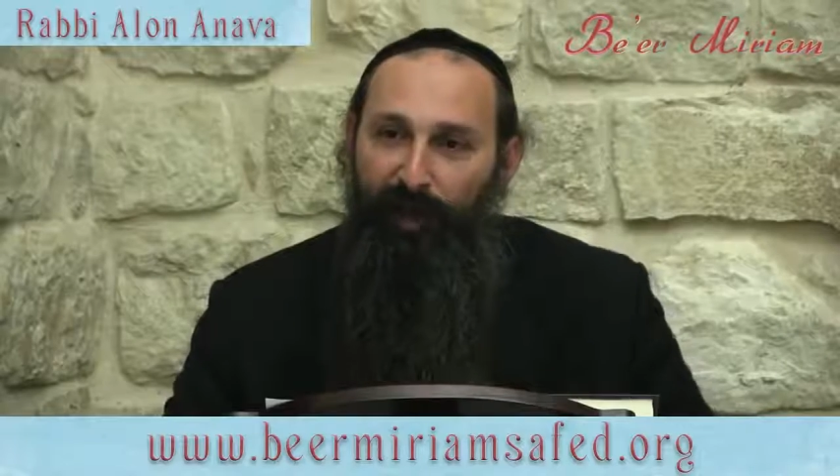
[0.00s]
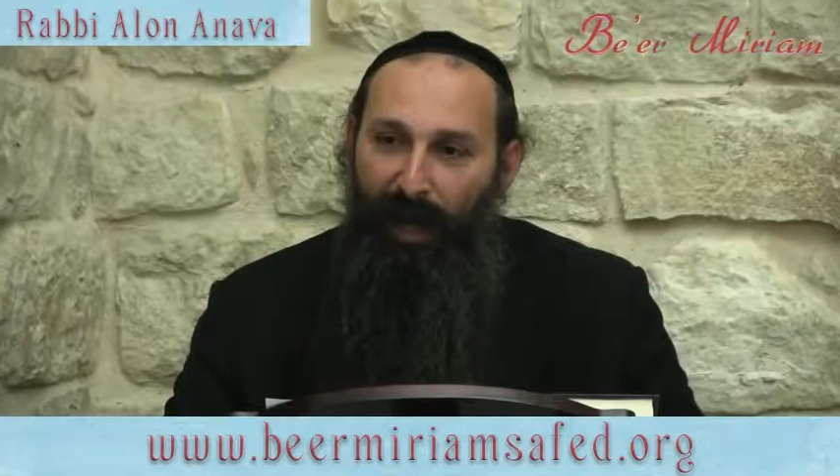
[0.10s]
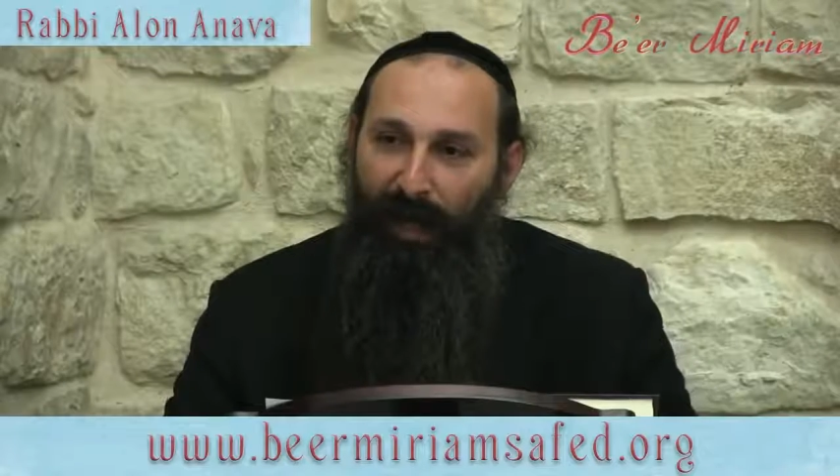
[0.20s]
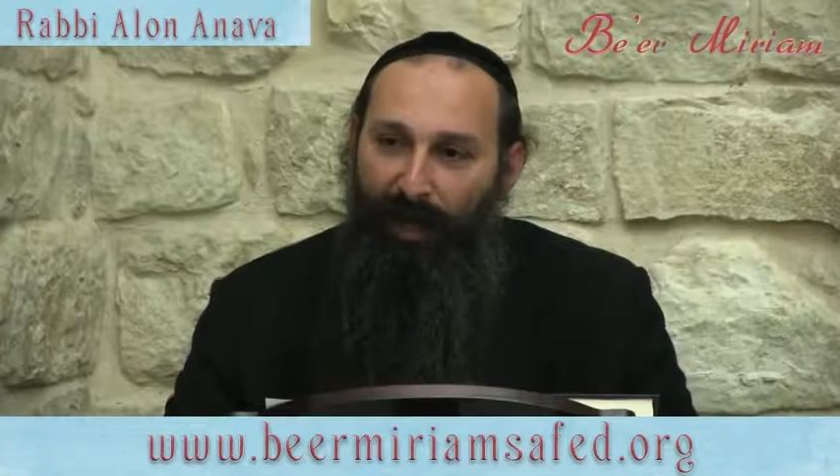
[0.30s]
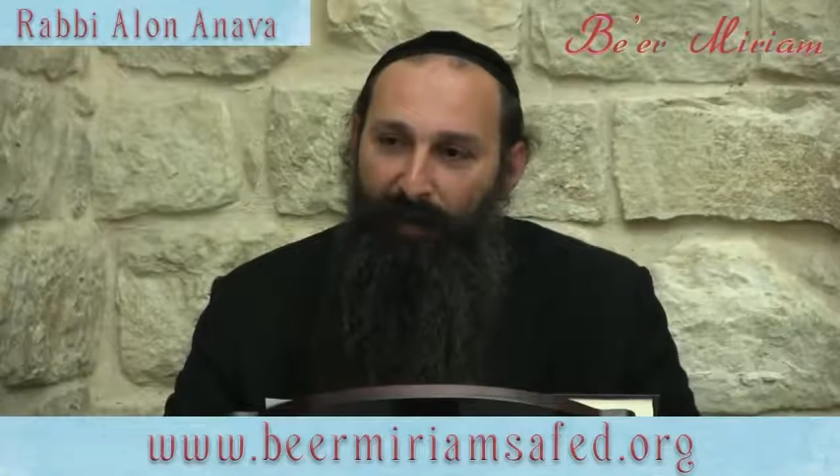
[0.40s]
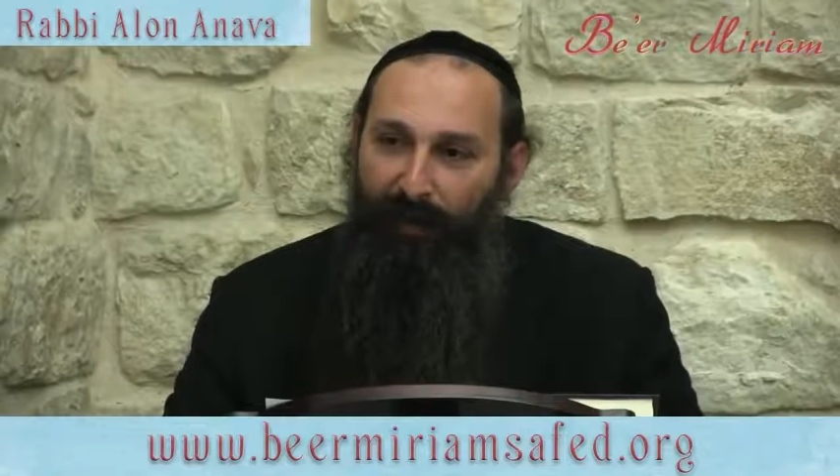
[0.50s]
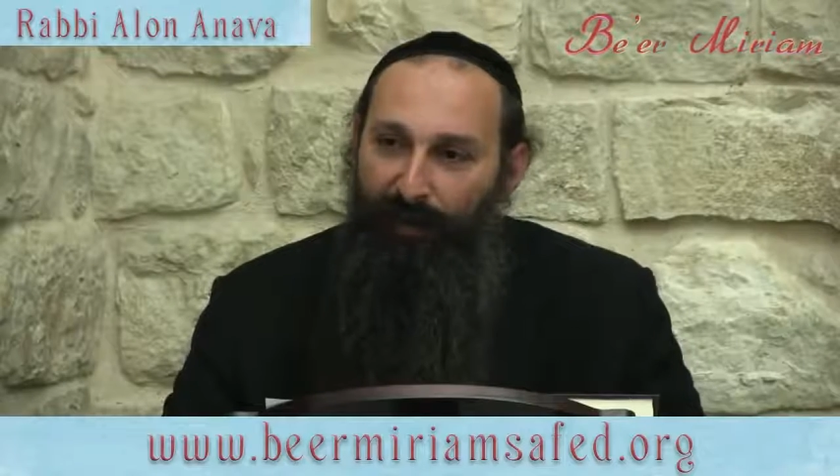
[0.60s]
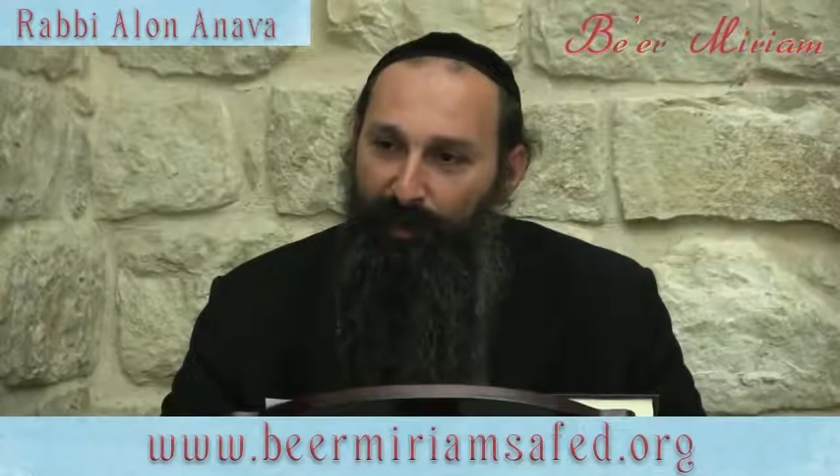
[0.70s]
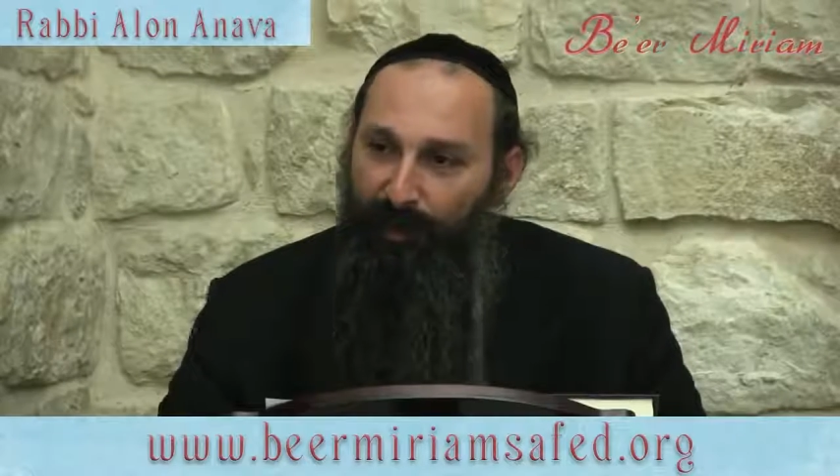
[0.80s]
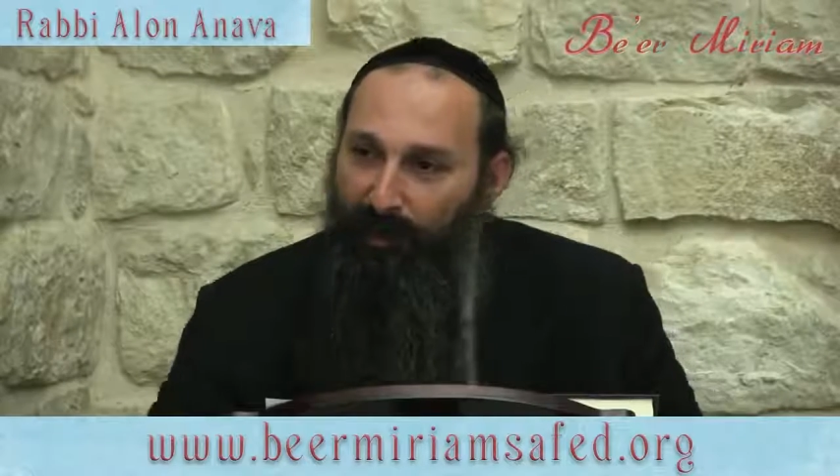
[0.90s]
High
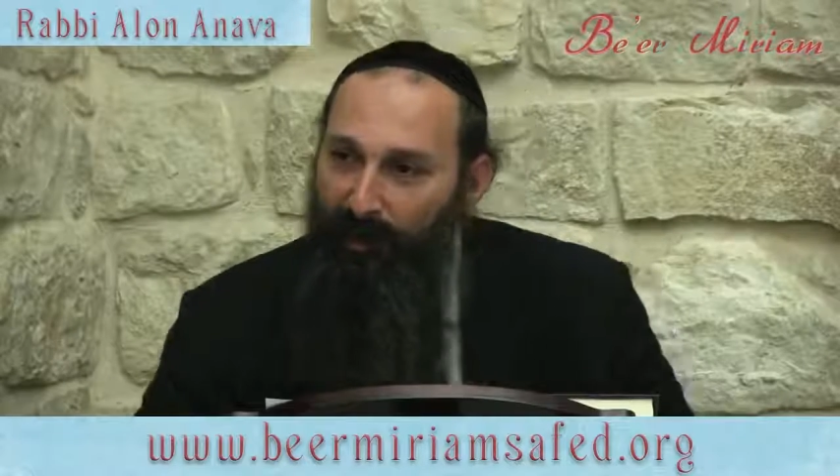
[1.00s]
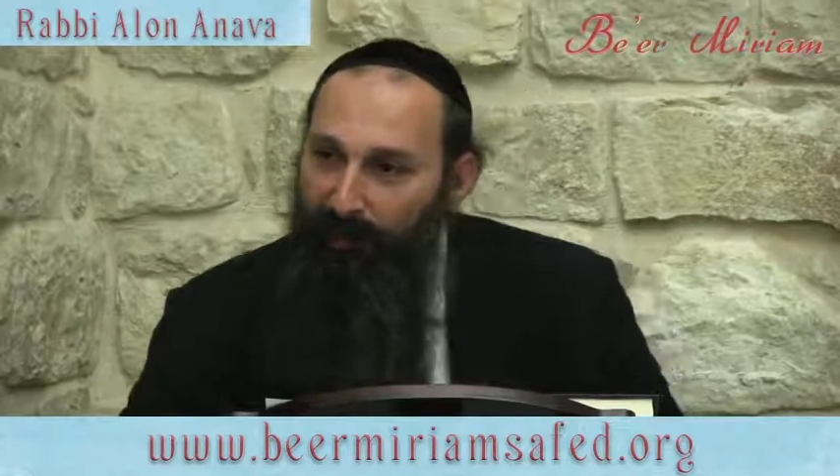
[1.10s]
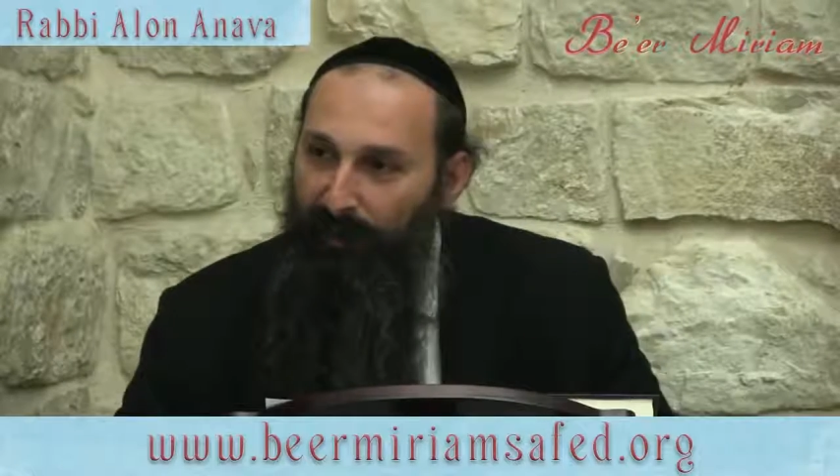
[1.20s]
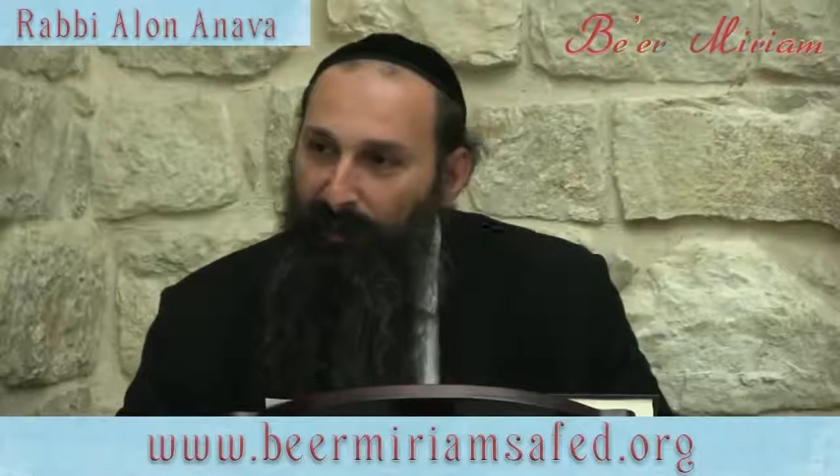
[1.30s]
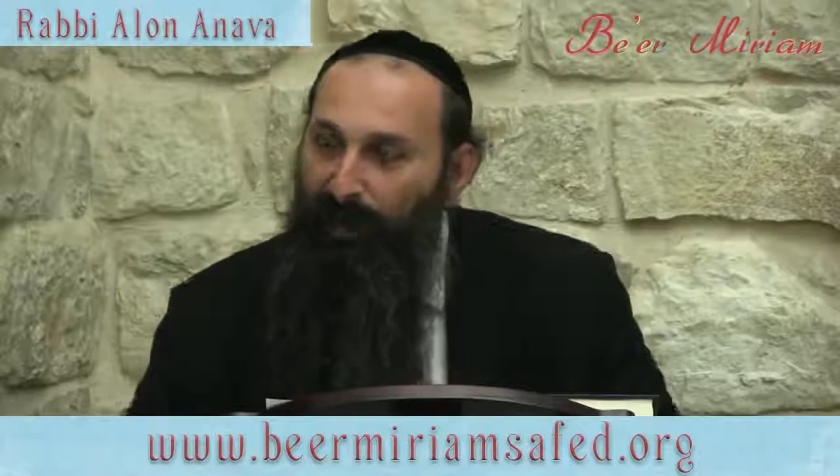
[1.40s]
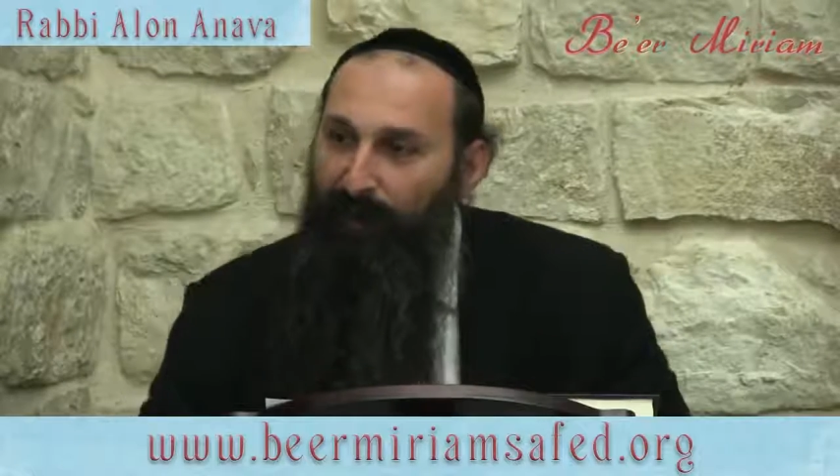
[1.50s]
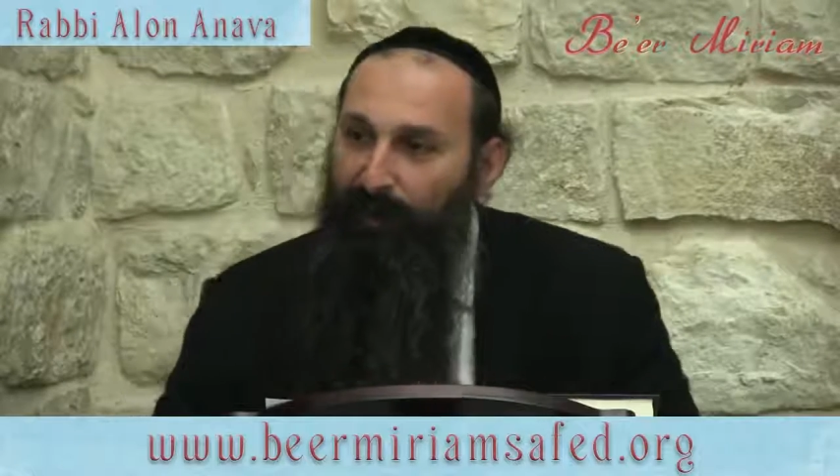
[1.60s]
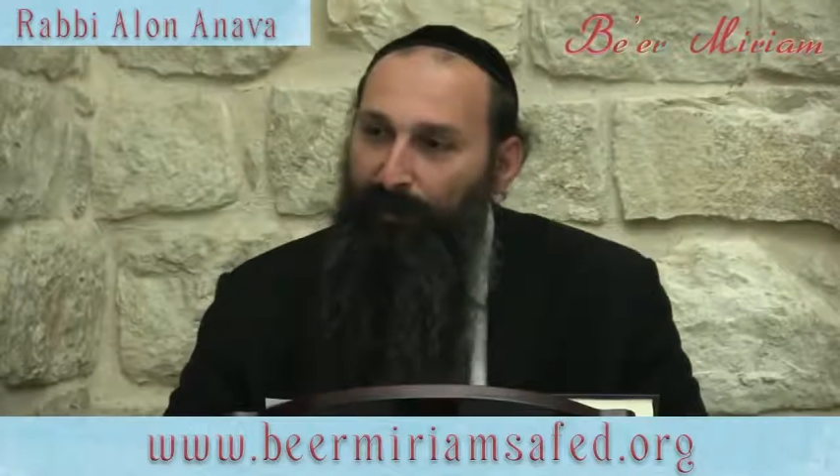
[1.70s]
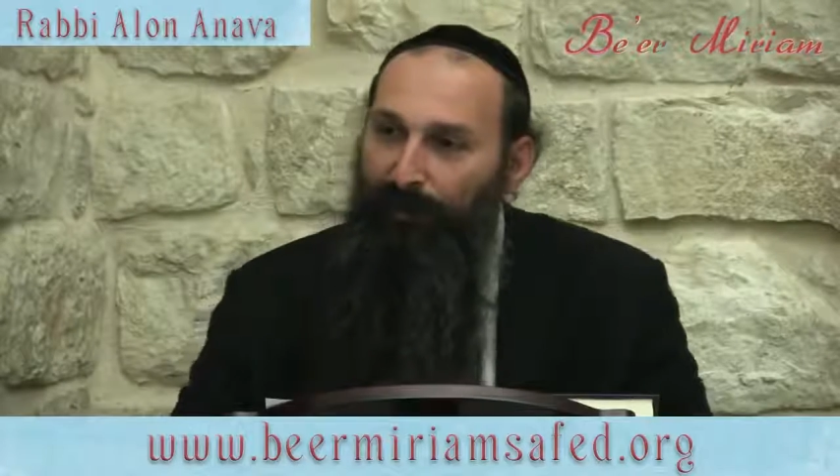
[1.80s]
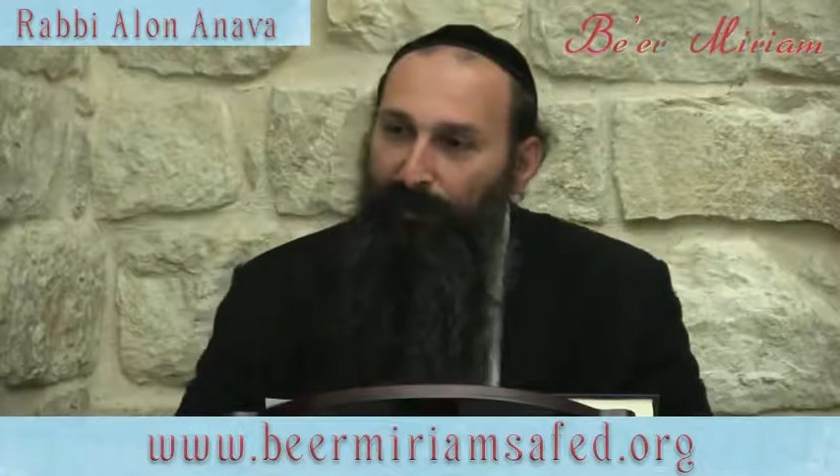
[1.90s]
energy directed to